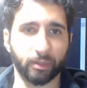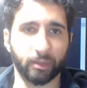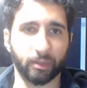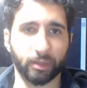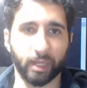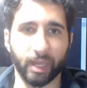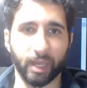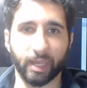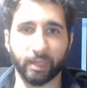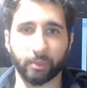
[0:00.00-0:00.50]

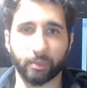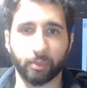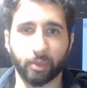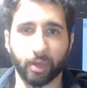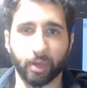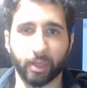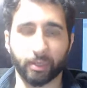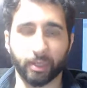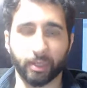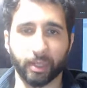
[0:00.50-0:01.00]
to edit
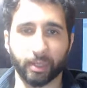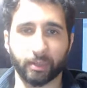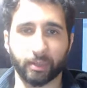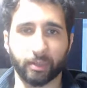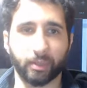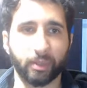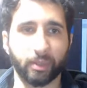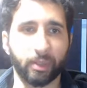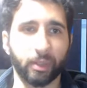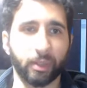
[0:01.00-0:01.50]

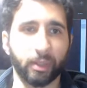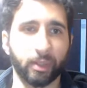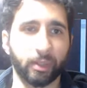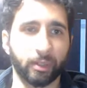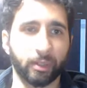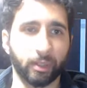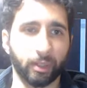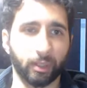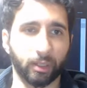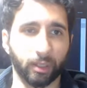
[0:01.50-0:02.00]
projects,
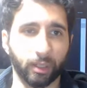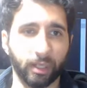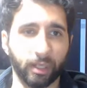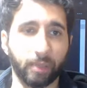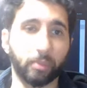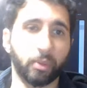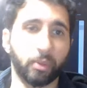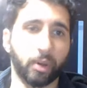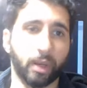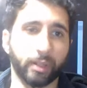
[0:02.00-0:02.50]
to
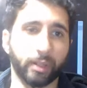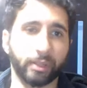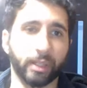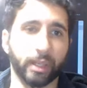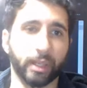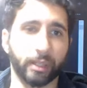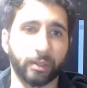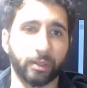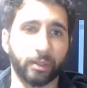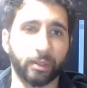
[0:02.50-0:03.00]
delete
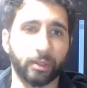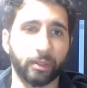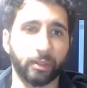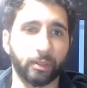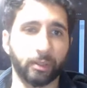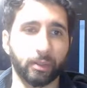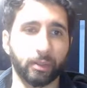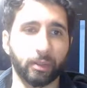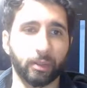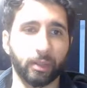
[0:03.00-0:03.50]
projects?
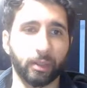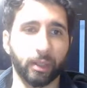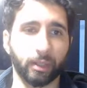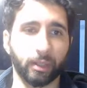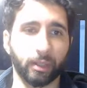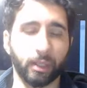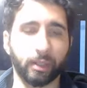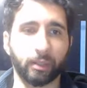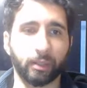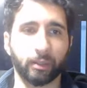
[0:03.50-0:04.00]
And
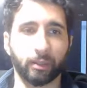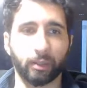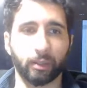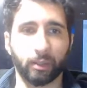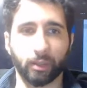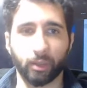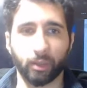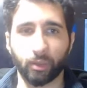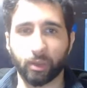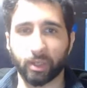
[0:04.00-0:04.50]
then
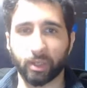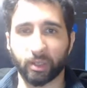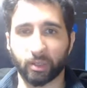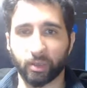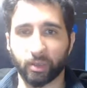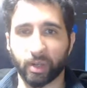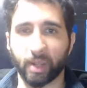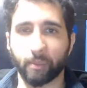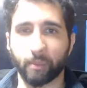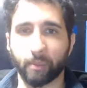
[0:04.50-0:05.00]
you can
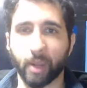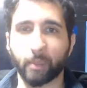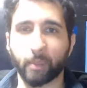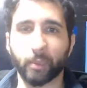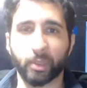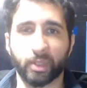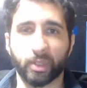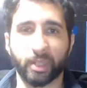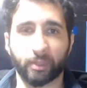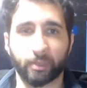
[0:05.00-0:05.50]
create
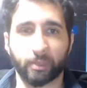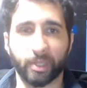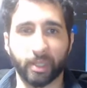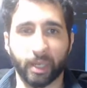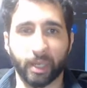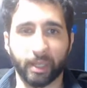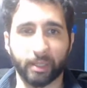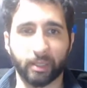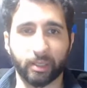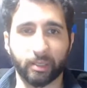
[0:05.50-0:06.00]
membership
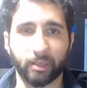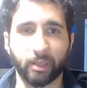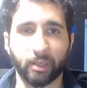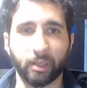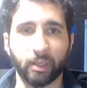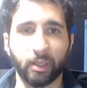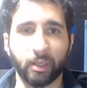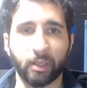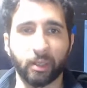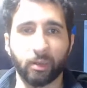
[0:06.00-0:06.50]
sites.
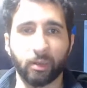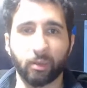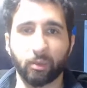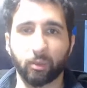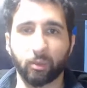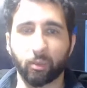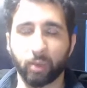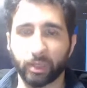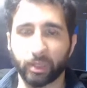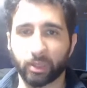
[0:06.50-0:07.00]

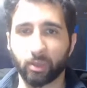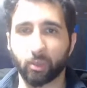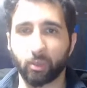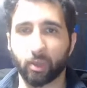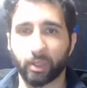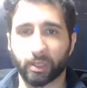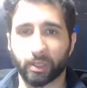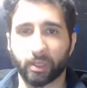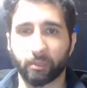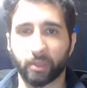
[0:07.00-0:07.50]
What do you
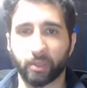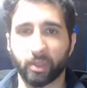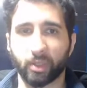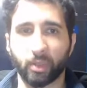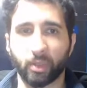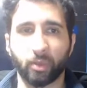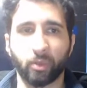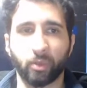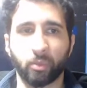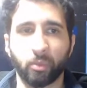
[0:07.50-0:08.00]
want them to
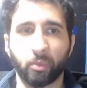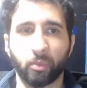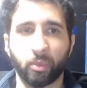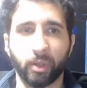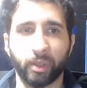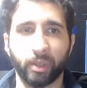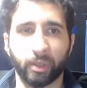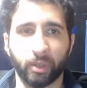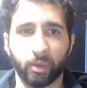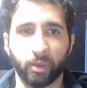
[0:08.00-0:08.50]
do
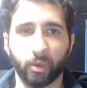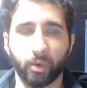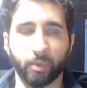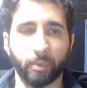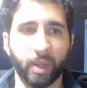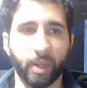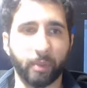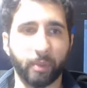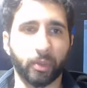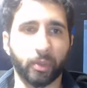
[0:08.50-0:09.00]
with your
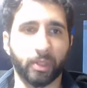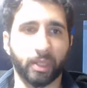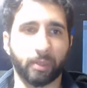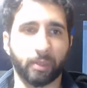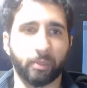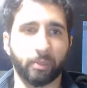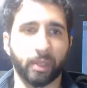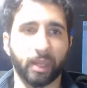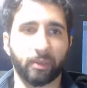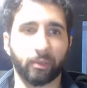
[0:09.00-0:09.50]

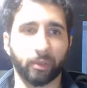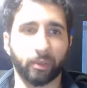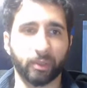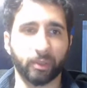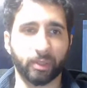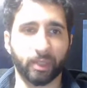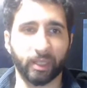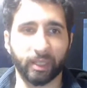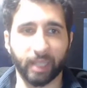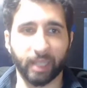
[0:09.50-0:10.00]
membership
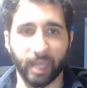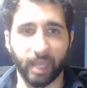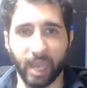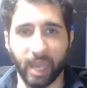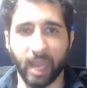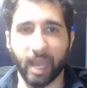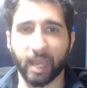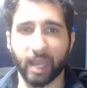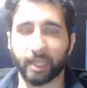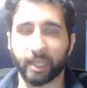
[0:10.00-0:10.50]
levels? Can they
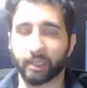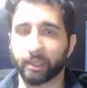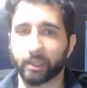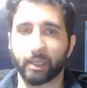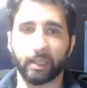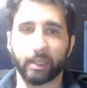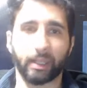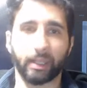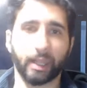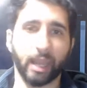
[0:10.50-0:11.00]
add?
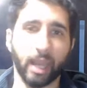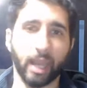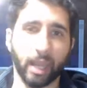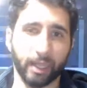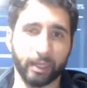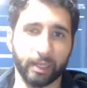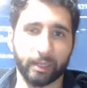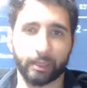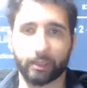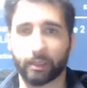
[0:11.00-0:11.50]
Can they
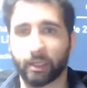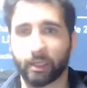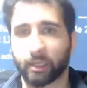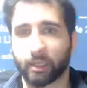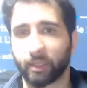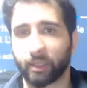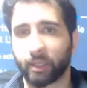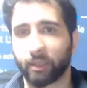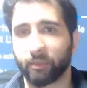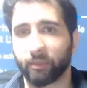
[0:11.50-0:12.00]
edit?
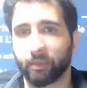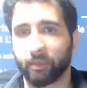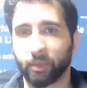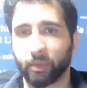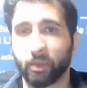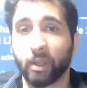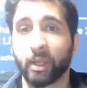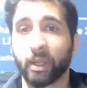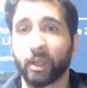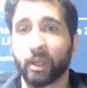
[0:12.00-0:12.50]
Can they view?
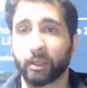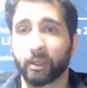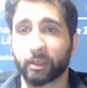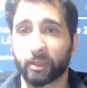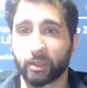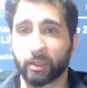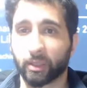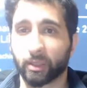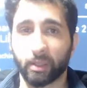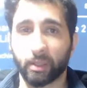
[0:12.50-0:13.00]
This
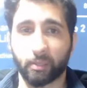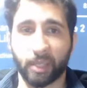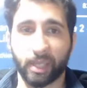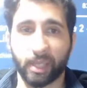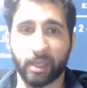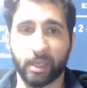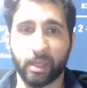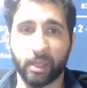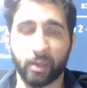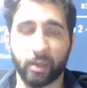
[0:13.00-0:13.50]
is going to be
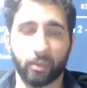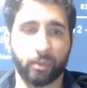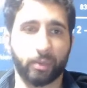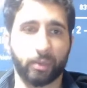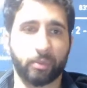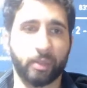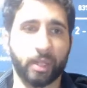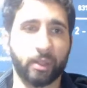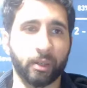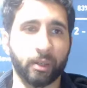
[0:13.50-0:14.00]
huge
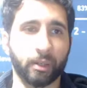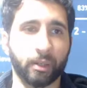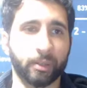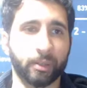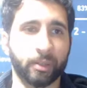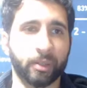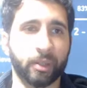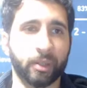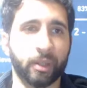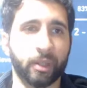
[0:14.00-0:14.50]

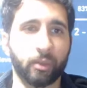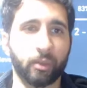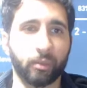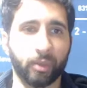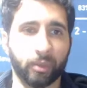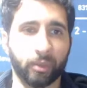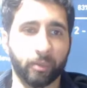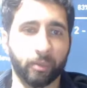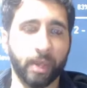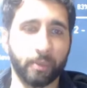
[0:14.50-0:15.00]
because
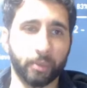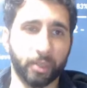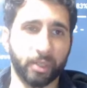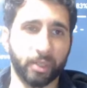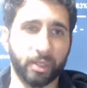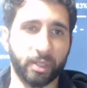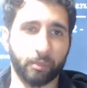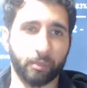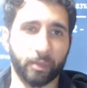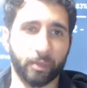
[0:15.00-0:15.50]
with
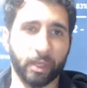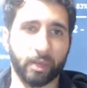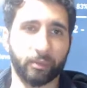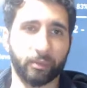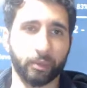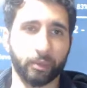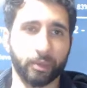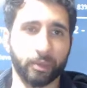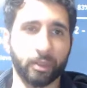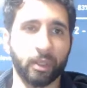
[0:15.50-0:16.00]
membership
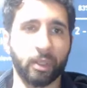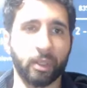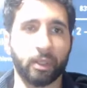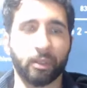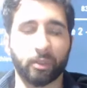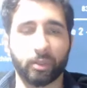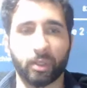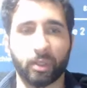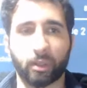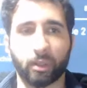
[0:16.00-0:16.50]
levels,
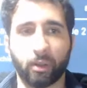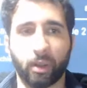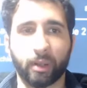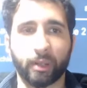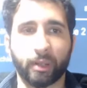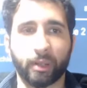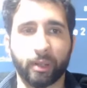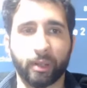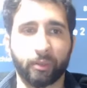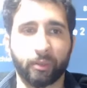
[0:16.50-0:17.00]
there's a lot
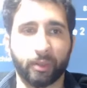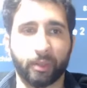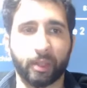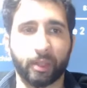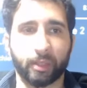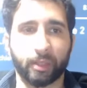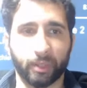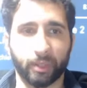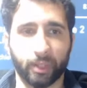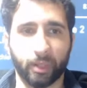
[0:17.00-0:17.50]
of different
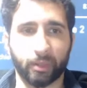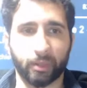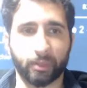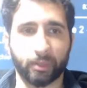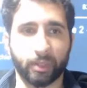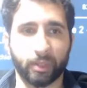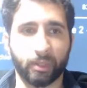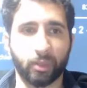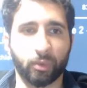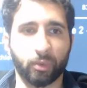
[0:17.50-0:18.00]
things that goes
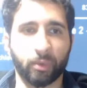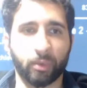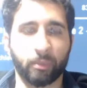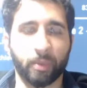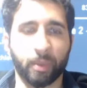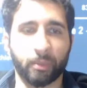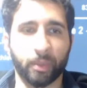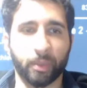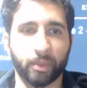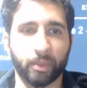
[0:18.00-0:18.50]
into a
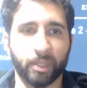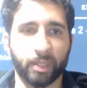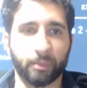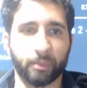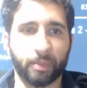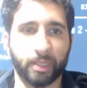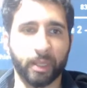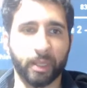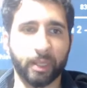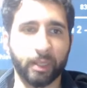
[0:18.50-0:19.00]
membership
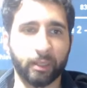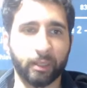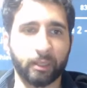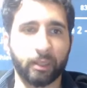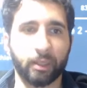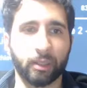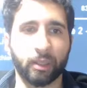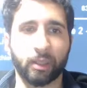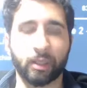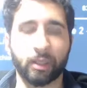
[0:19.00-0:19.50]
site,
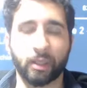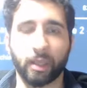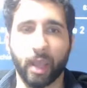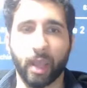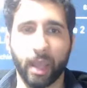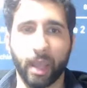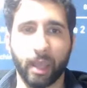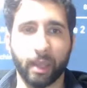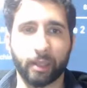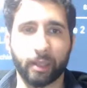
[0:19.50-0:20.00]

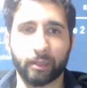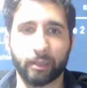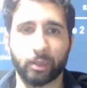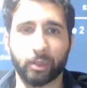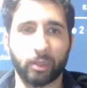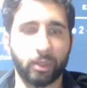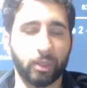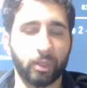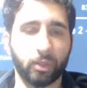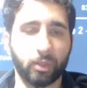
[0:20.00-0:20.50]
and
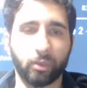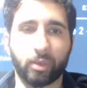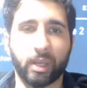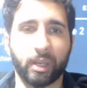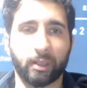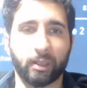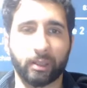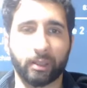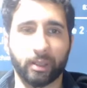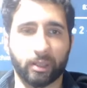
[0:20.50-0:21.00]
you
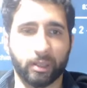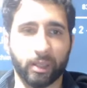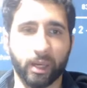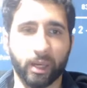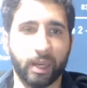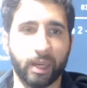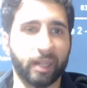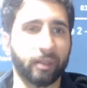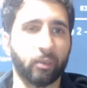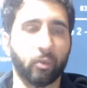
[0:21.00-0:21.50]
can
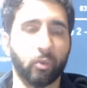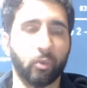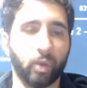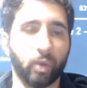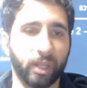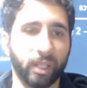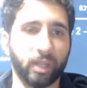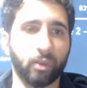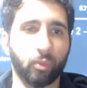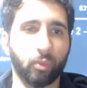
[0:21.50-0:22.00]
decide
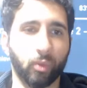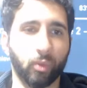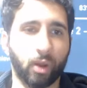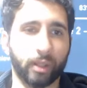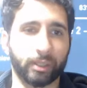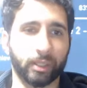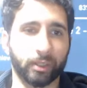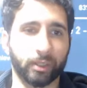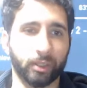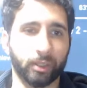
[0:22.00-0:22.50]
what you
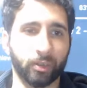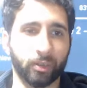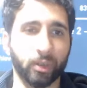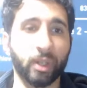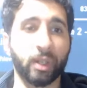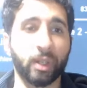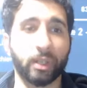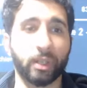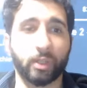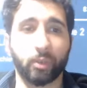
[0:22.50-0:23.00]
want to do.
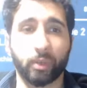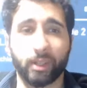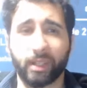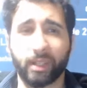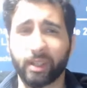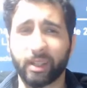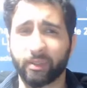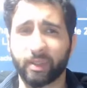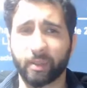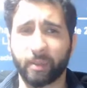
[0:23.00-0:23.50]
Do you want to
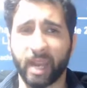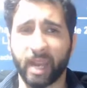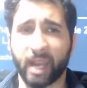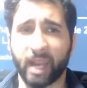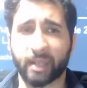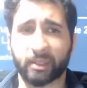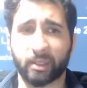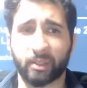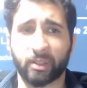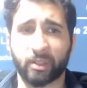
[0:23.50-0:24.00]
give them
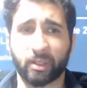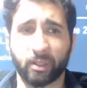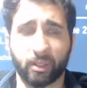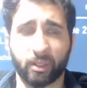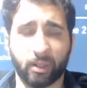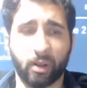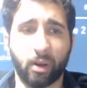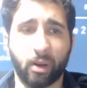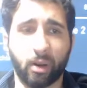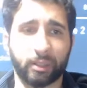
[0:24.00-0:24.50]
access to the
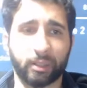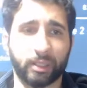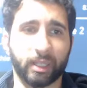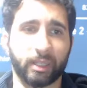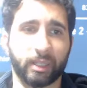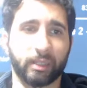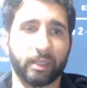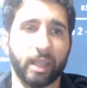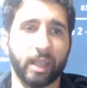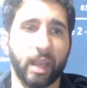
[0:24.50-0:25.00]

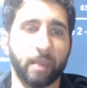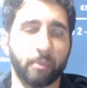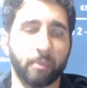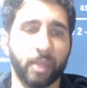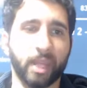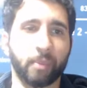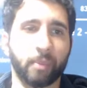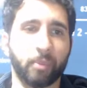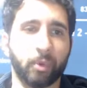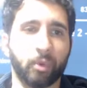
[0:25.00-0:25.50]
content that
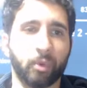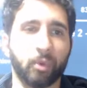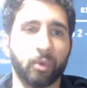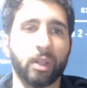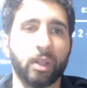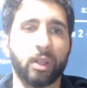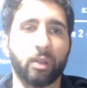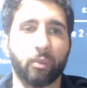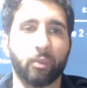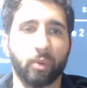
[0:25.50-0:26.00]
people
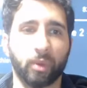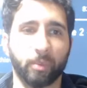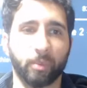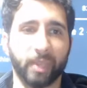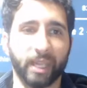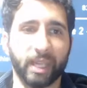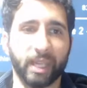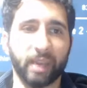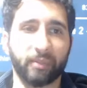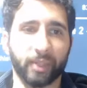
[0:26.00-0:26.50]
will be
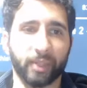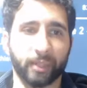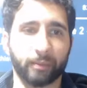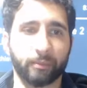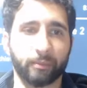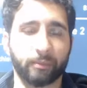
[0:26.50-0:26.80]
given?